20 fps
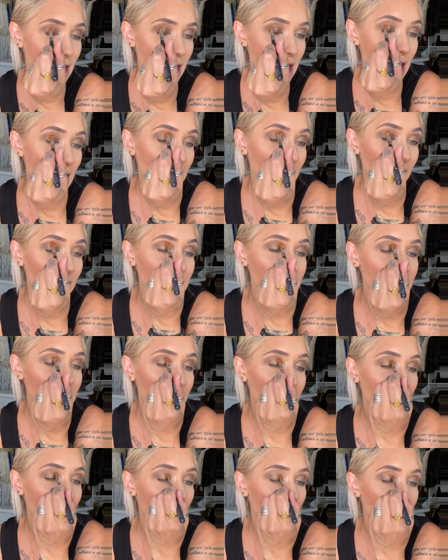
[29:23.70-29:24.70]
and I
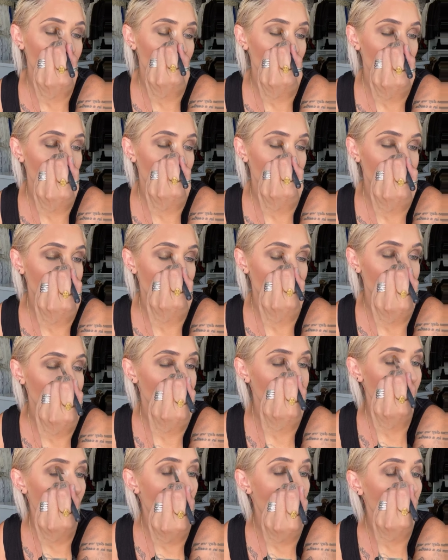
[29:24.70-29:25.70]
send out the
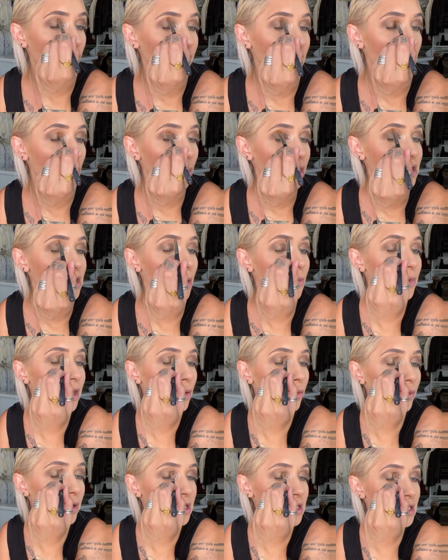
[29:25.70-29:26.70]
texts only when something
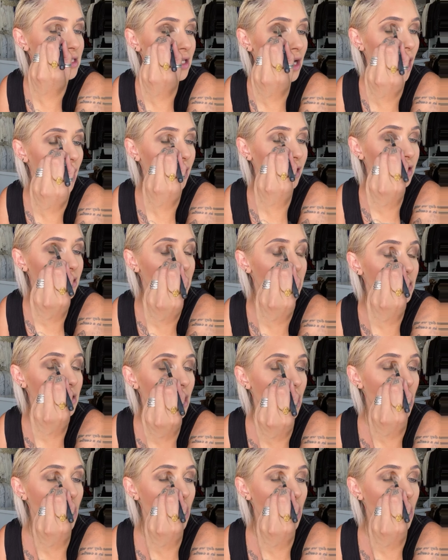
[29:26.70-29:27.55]
restocks